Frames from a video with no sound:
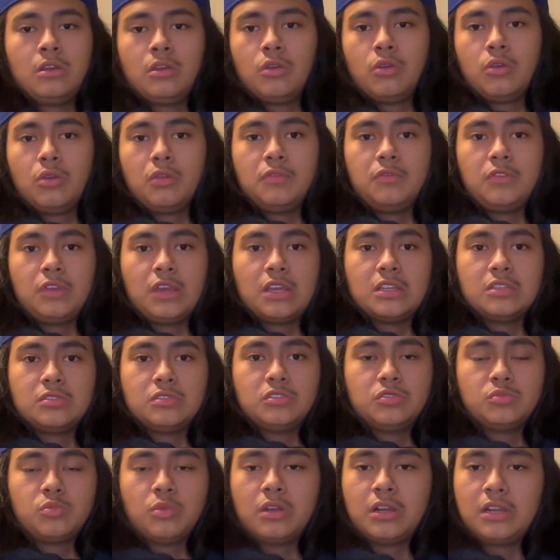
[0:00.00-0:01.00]
or if you guys
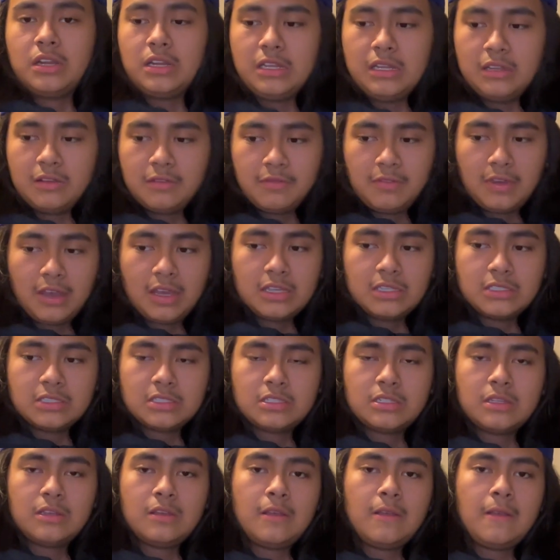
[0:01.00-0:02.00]
just want any
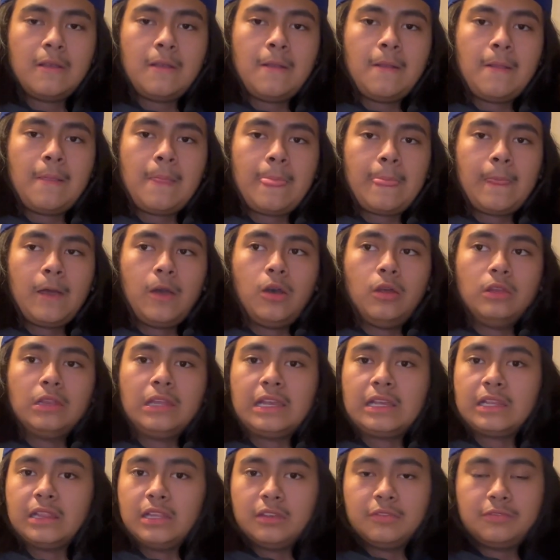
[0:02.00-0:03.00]
advice on
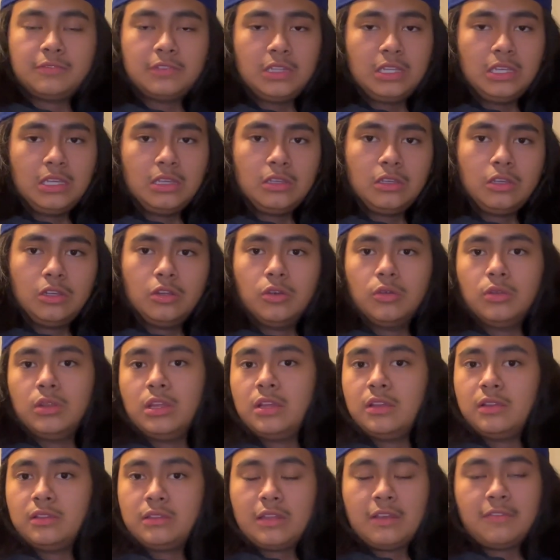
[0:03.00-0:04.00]
like lifting,
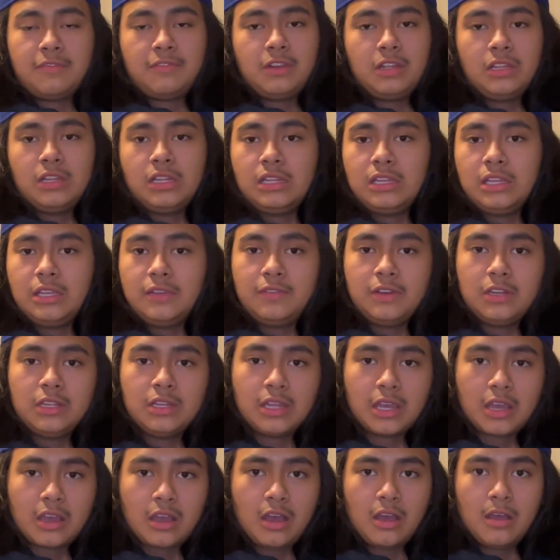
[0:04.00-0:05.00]
definitely leave it in
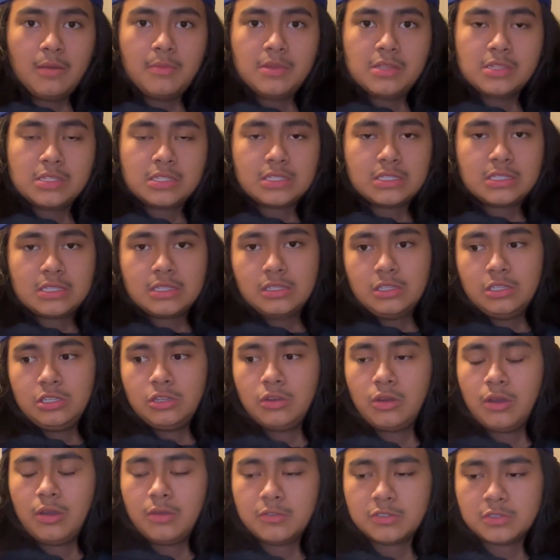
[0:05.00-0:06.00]
the comments.
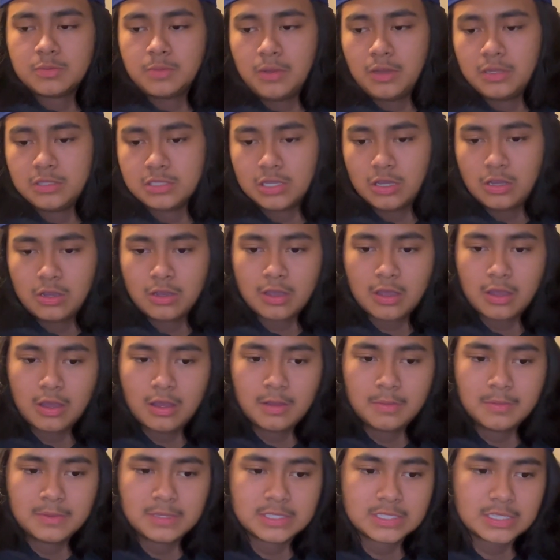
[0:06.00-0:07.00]
I'll respond to all
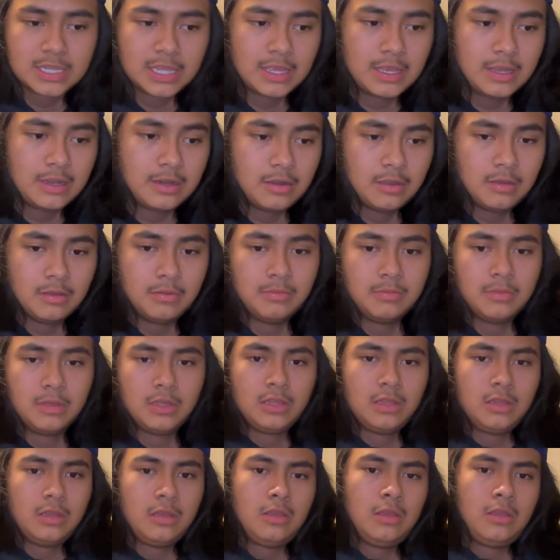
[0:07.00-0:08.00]
comments. And
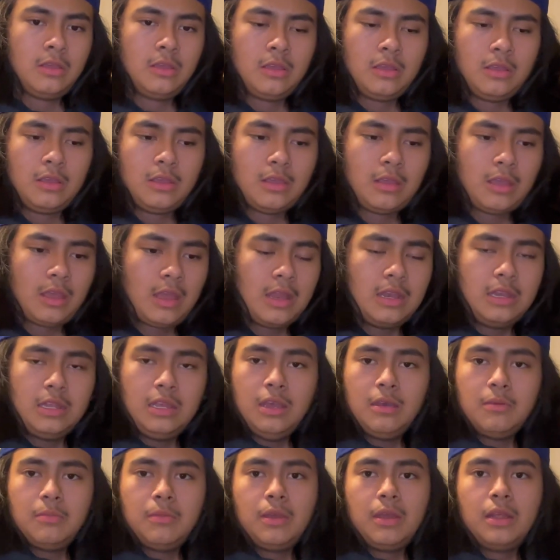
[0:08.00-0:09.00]

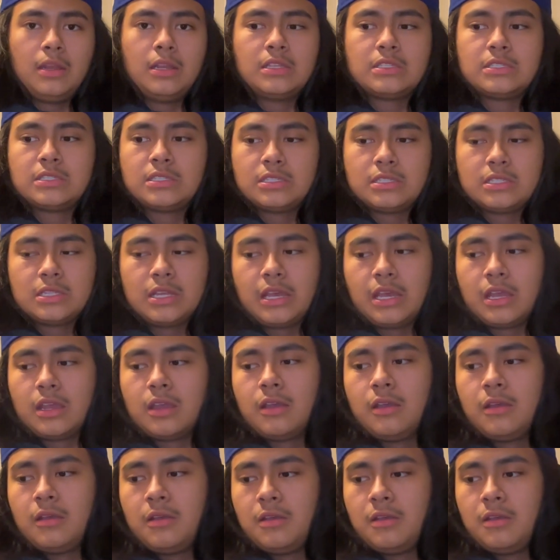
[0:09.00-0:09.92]
yeah, man, it's just like